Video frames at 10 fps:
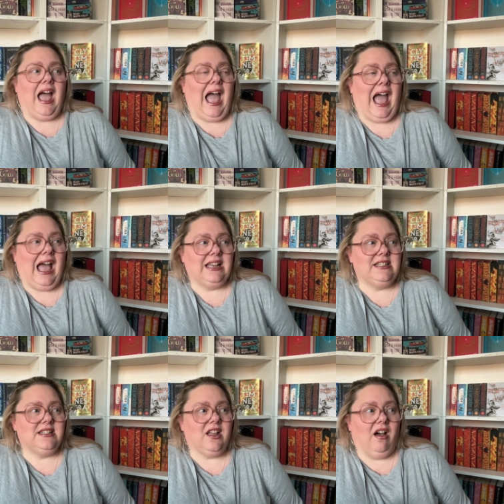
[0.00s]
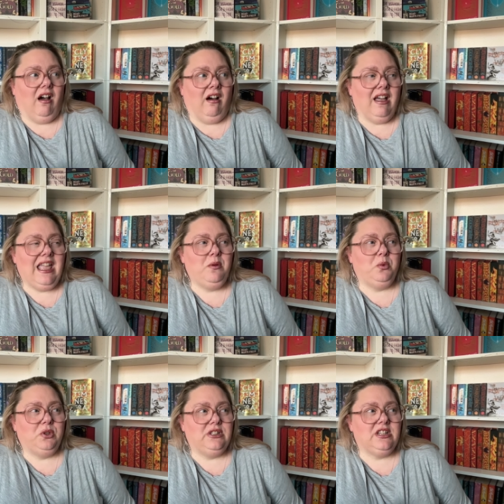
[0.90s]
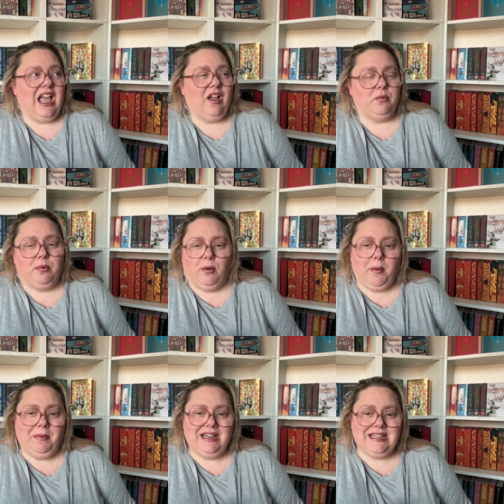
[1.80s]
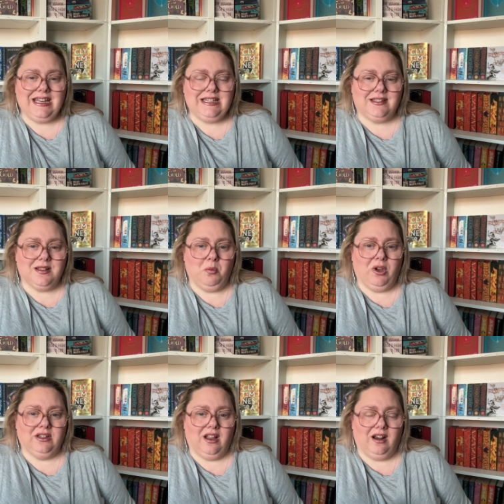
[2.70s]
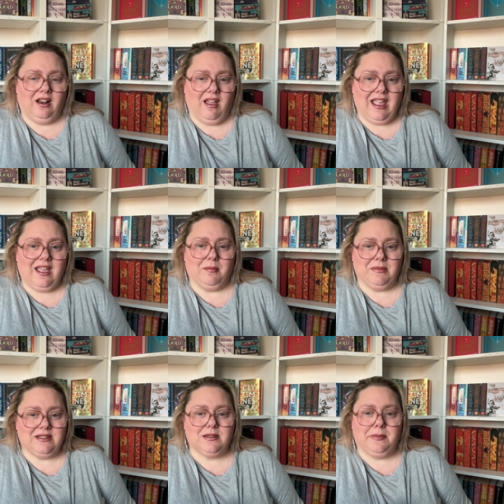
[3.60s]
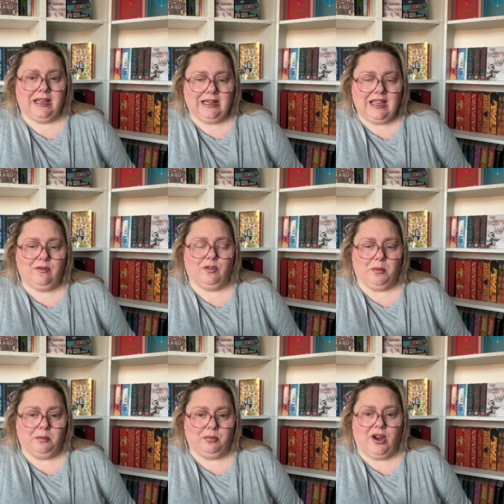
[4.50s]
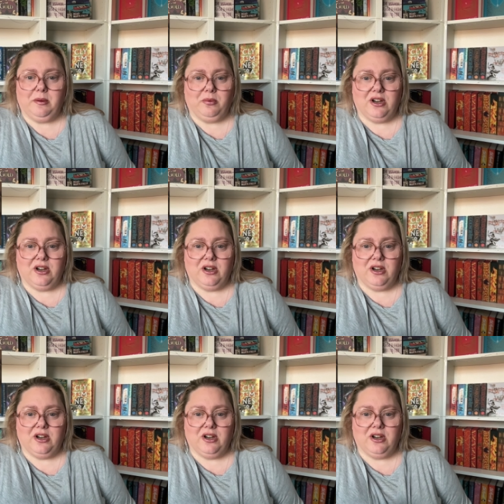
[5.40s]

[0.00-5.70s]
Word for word: And I would have probably dated someone like Mr. Bingley from Pride and